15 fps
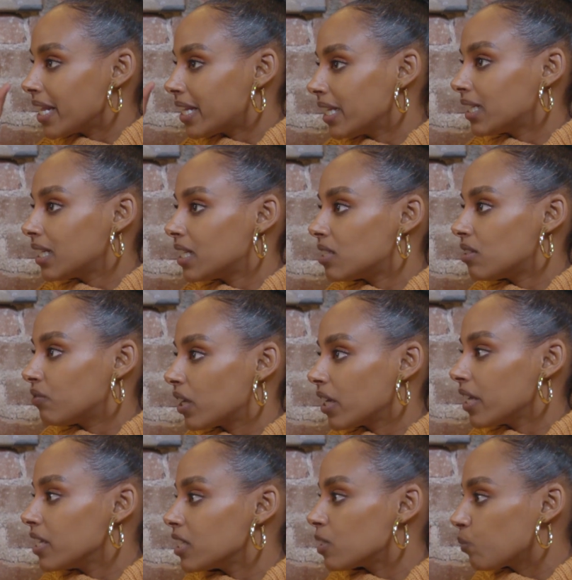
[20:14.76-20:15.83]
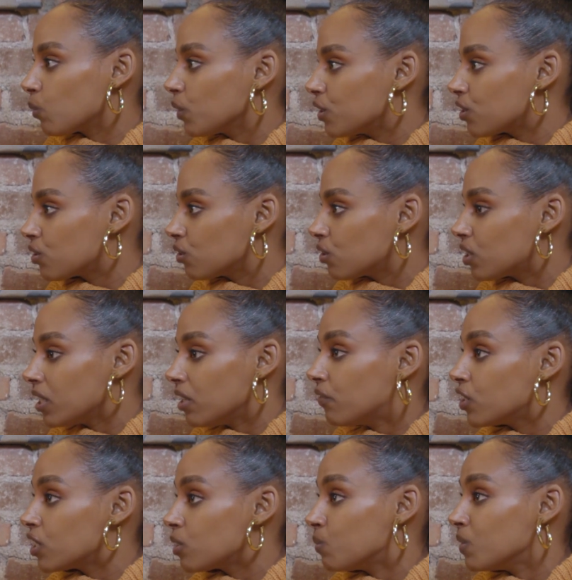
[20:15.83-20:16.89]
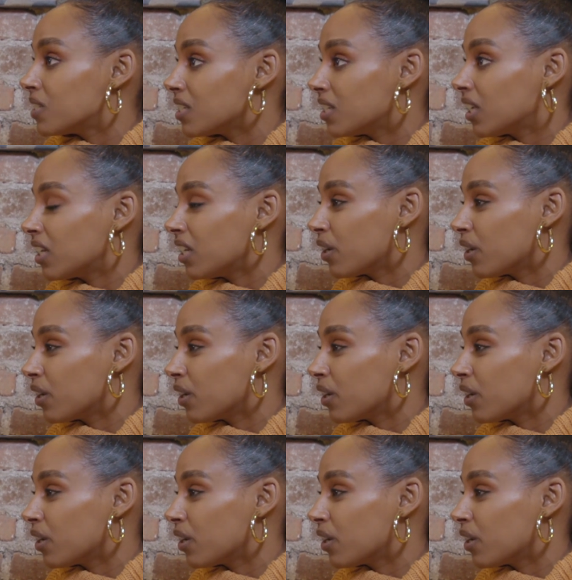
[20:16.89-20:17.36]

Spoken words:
And I think that it's very inspirational to even just be sitting in